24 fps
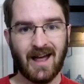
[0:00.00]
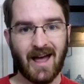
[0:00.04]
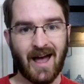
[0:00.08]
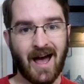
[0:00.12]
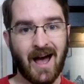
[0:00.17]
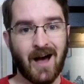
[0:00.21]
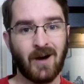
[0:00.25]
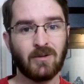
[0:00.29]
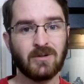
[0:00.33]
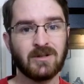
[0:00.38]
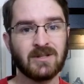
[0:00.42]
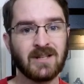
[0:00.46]

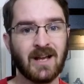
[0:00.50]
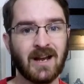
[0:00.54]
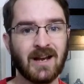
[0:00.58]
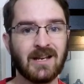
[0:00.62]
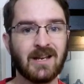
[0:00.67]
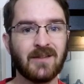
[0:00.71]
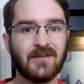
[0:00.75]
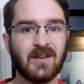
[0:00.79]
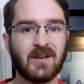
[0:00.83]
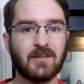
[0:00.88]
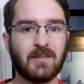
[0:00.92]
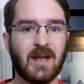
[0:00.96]
how
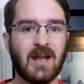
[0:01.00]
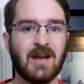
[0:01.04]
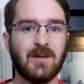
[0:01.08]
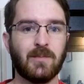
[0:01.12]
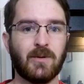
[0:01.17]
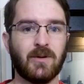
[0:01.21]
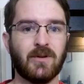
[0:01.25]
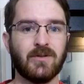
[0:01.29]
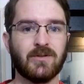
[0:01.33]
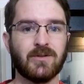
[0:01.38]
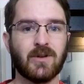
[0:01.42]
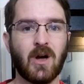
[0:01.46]
scientific
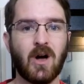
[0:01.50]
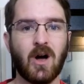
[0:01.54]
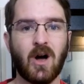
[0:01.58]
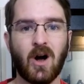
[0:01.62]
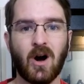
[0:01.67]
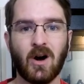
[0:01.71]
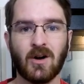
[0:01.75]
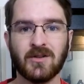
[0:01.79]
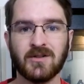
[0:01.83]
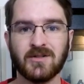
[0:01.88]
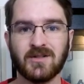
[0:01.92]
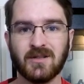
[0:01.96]
papers
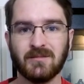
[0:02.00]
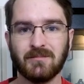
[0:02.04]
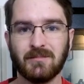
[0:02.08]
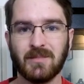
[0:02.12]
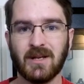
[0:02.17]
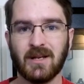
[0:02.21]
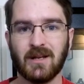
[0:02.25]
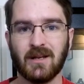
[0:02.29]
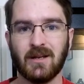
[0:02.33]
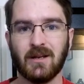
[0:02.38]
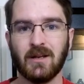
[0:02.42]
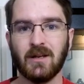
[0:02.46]
are
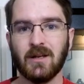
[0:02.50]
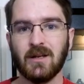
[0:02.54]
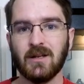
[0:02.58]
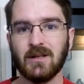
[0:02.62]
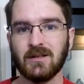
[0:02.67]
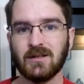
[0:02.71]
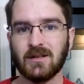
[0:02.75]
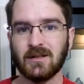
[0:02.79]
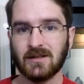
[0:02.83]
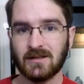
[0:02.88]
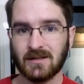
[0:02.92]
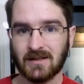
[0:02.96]
submitted
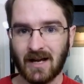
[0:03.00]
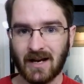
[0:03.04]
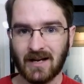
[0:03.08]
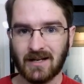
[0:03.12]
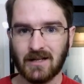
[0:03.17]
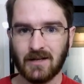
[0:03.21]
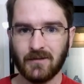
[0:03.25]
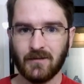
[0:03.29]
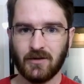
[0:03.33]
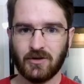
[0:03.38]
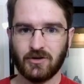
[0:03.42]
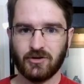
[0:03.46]
to
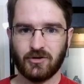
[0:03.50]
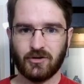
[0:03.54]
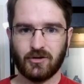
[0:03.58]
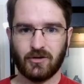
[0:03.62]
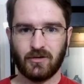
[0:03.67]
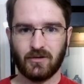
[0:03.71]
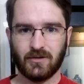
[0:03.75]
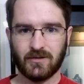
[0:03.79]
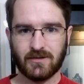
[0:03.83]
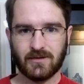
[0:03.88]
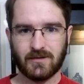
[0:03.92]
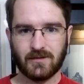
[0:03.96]
scientific
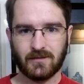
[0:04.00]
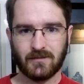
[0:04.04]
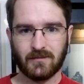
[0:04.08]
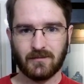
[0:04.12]
journals,